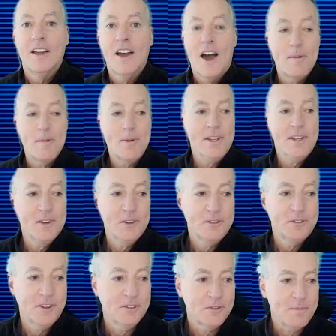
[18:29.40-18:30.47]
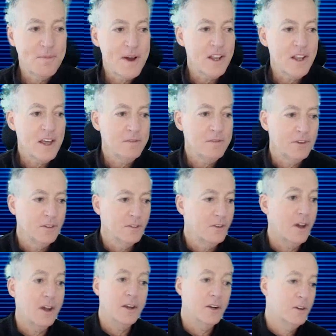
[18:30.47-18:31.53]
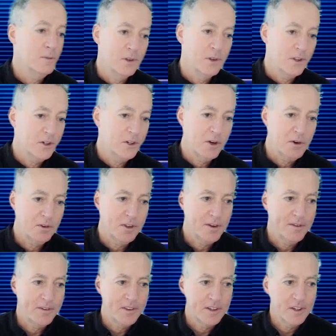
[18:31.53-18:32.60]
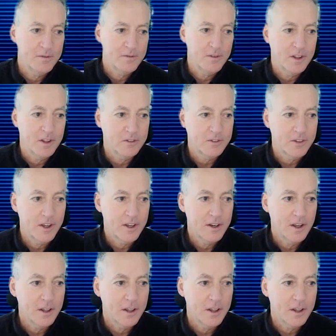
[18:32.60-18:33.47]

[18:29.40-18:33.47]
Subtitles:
I mean, since my life is, I completely agree with everything that Veli said.